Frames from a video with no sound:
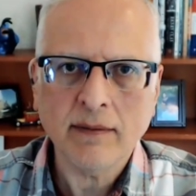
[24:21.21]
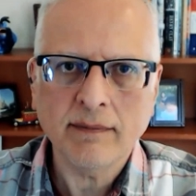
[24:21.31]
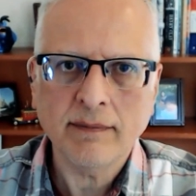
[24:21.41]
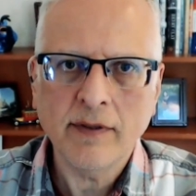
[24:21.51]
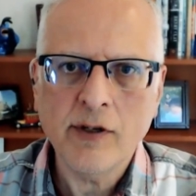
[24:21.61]

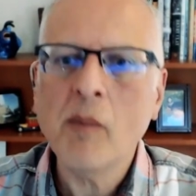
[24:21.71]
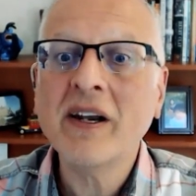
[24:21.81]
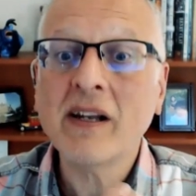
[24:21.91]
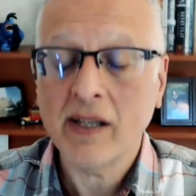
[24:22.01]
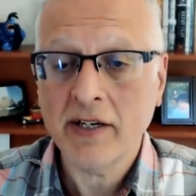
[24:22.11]

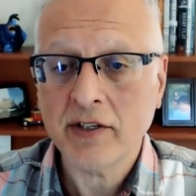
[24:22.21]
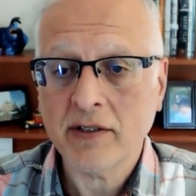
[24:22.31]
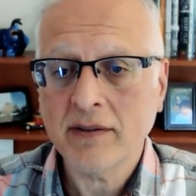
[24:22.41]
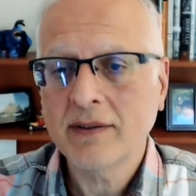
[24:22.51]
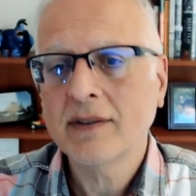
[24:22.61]

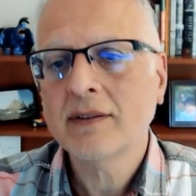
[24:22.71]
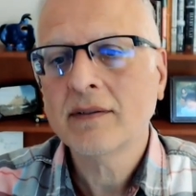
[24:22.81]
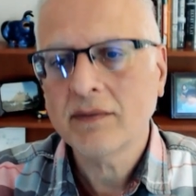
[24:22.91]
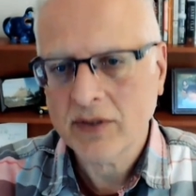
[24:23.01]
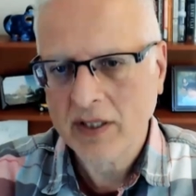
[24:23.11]
nomenclature,
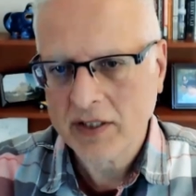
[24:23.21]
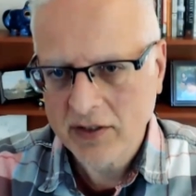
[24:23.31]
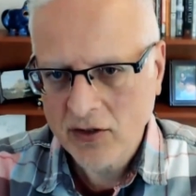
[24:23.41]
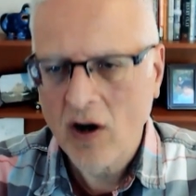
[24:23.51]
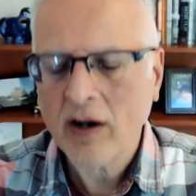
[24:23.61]
such as
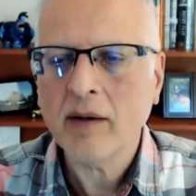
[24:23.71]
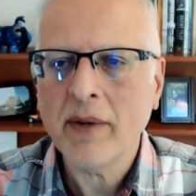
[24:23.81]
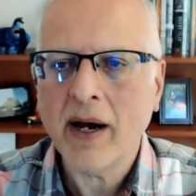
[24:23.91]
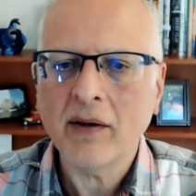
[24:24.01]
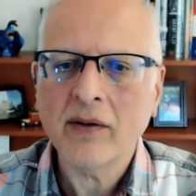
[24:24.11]
talking
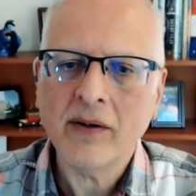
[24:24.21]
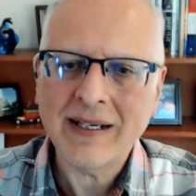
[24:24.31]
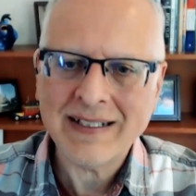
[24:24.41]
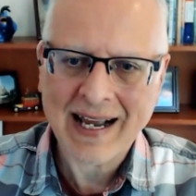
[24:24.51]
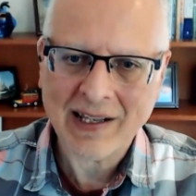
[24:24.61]
about
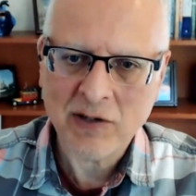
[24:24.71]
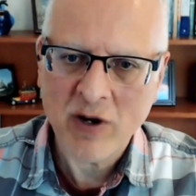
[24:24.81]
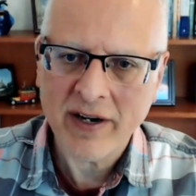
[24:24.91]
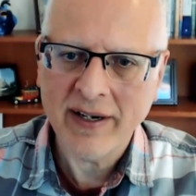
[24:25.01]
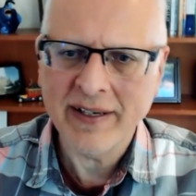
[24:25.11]
exactly
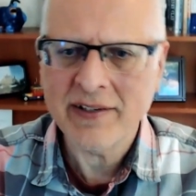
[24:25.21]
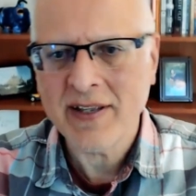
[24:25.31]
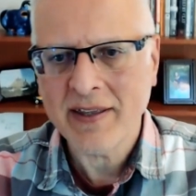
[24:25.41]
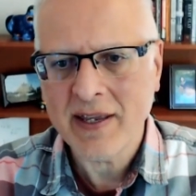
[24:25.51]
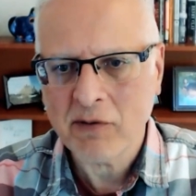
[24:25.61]
what it is
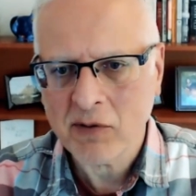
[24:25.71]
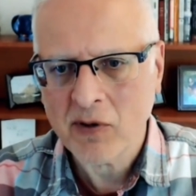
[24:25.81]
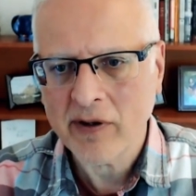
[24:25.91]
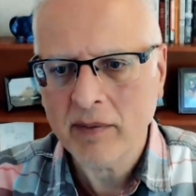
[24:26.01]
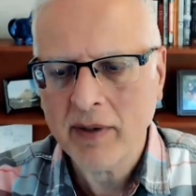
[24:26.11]
that they were
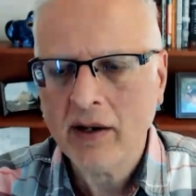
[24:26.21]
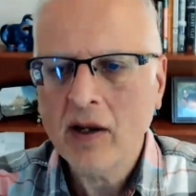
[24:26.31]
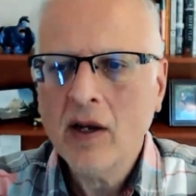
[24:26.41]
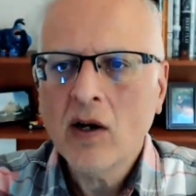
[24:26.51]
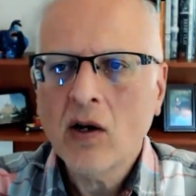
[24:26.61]
worried about.
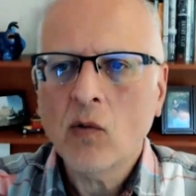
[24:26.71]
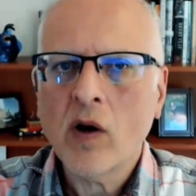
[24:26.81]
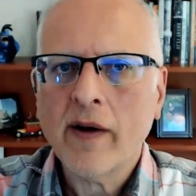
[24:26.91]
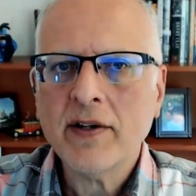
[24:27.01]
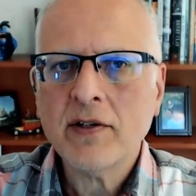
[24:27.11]

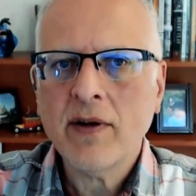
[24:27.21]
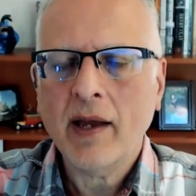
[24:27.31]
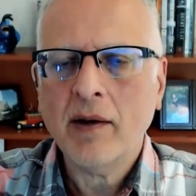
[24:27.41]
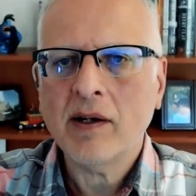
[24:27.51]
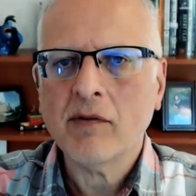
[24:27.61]
Whereas you
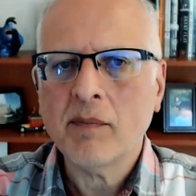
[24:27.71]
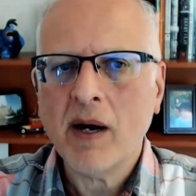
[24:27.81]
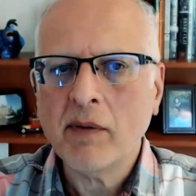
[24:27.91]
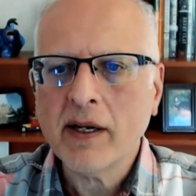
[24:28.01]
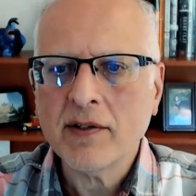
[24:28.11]
had
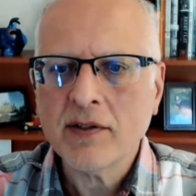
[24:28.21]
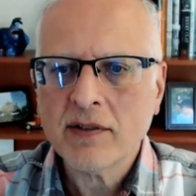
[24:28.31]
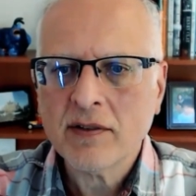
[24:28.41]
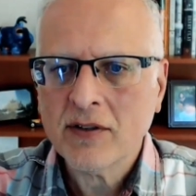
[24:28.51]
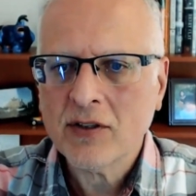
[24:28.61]

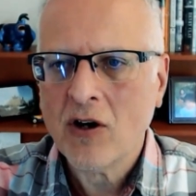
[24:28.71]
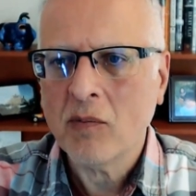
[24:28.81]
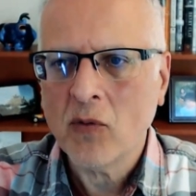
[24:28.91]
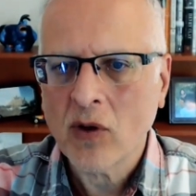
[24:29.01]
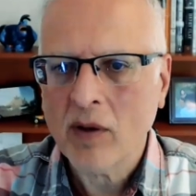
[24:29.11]
Republicans
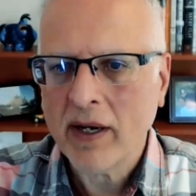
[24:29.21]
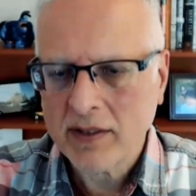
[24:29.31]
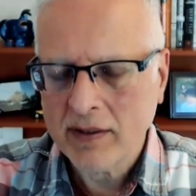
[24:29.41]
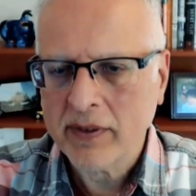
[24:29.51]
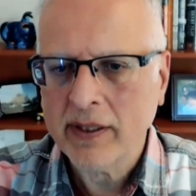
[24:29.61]
talk more about
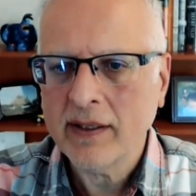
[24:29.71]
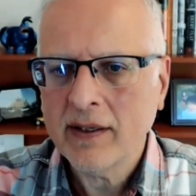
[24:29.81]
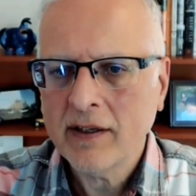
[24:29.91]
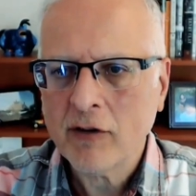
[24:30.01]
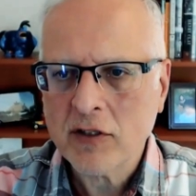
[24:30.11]
simply
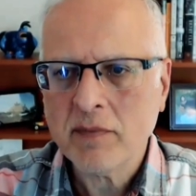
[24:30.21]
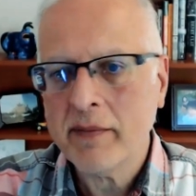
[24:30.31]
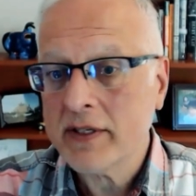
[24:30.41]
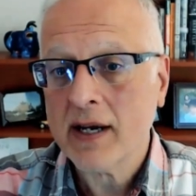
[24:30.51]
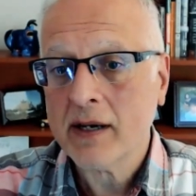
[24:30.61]
First
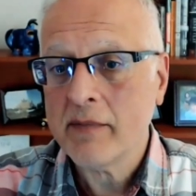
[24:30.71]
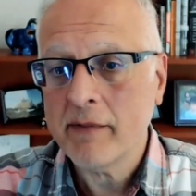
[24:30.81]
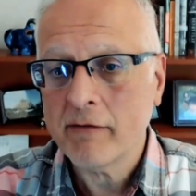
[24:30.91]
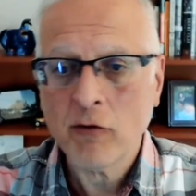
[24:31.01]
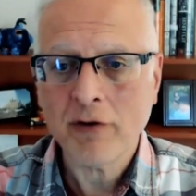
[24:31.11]
Amendment, Second
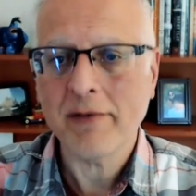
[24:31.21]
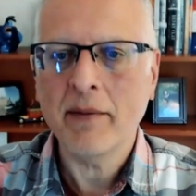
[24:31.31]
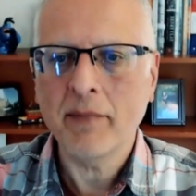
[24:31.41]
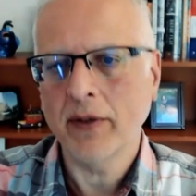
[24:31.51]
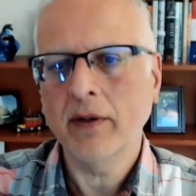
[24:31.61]
Amendment, Fourth
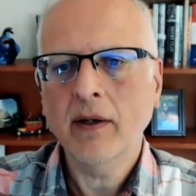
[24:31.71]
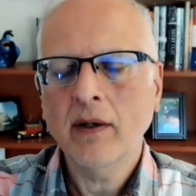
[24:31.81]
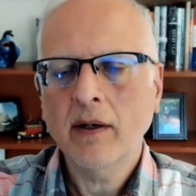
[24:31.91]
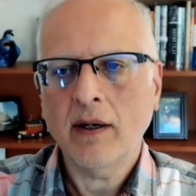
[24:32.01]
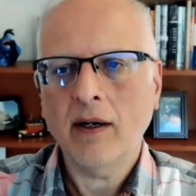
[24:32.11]
Amendment,
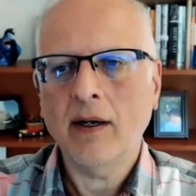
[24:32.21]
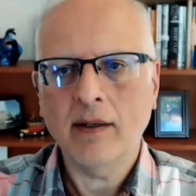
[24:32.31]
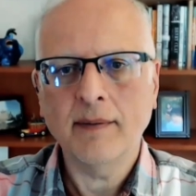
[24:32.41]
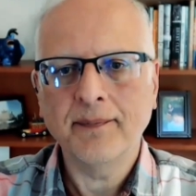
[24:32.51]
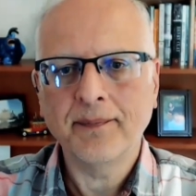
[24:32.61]

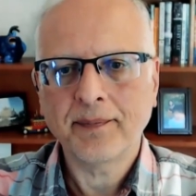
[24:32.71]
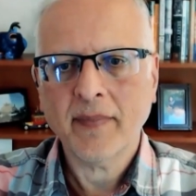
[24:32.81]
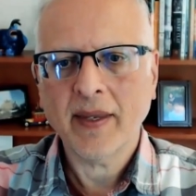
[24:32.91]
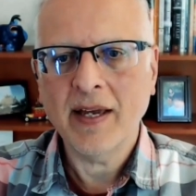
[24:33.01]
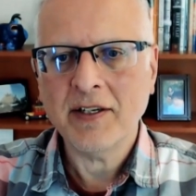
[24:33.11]

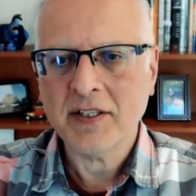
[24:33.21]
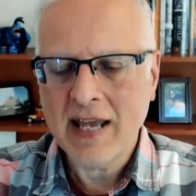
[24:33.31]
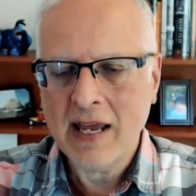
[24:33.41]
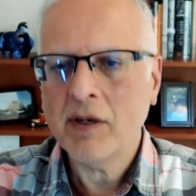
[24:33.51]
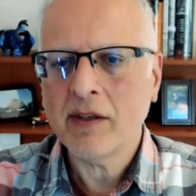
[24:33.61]
and just
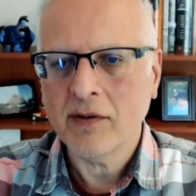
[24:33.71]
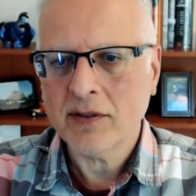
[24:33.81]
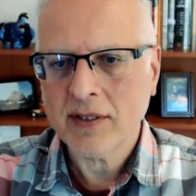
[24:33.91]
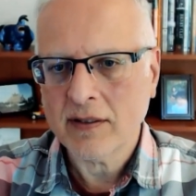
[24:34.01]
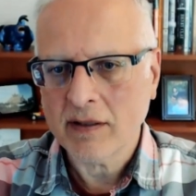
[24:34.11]
naming
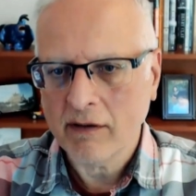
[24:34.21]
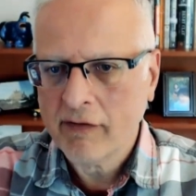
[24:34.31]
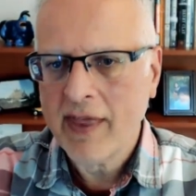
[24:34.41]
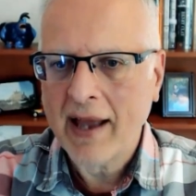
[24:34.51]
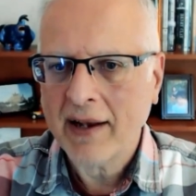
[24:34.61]
those as
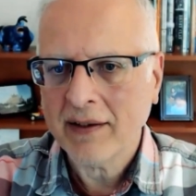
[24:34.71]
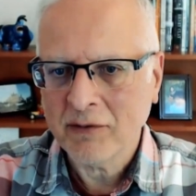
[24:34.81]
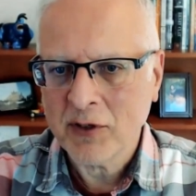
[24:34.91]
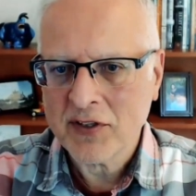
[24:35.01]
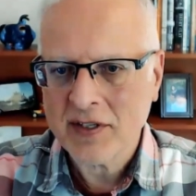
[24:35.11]
if that
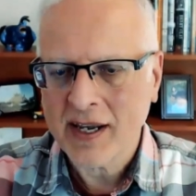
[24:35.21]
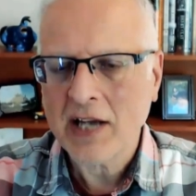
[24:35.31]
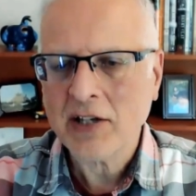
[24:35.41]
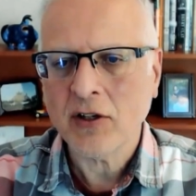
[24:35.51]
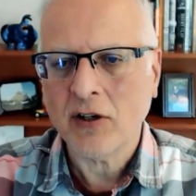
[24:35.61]
was the
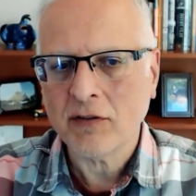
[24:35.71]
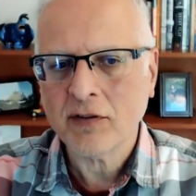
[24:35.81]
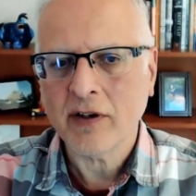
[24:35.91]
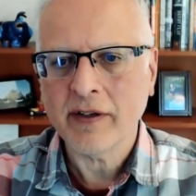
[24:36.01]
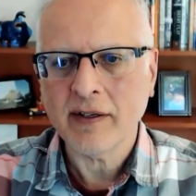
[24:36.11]
catch-all
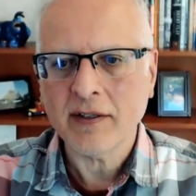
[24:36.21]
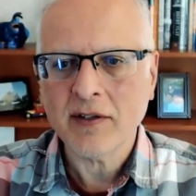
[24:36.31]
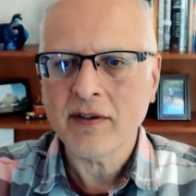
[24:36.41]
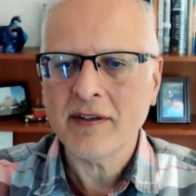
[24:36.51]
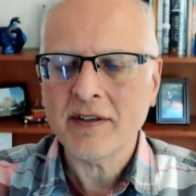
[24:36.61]
for everything.
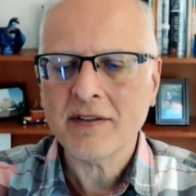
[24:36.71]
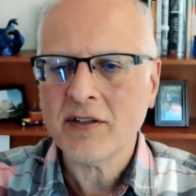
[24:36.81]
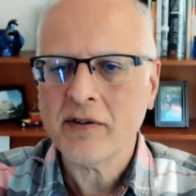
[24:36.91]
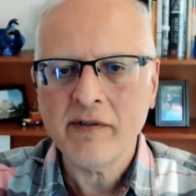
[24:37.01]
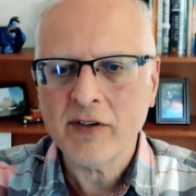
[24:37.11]
So
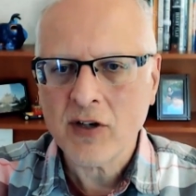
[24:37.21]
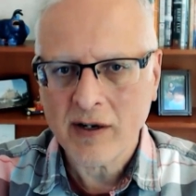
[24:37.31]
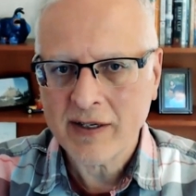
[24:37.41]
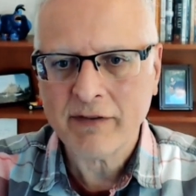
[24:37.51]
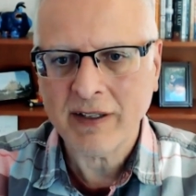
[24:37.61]
they're even
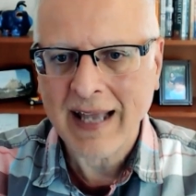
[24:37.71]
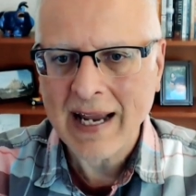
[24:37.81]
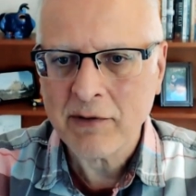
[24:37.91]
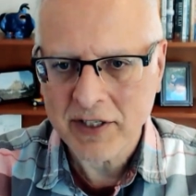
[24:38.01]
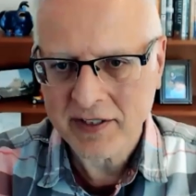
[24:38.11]
talking different
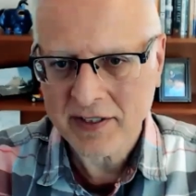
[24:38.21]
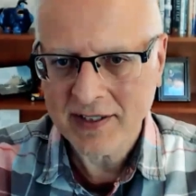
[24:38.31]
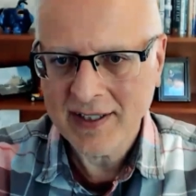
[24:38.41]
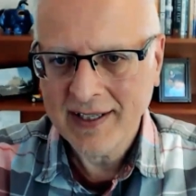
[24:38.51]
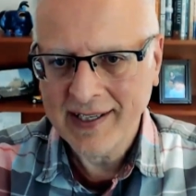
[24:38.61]
languages
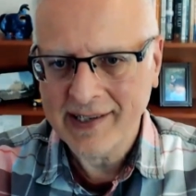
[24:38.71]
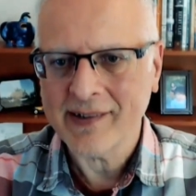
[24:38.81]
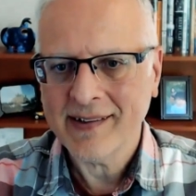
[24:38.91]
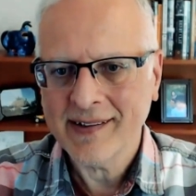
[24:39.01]
here.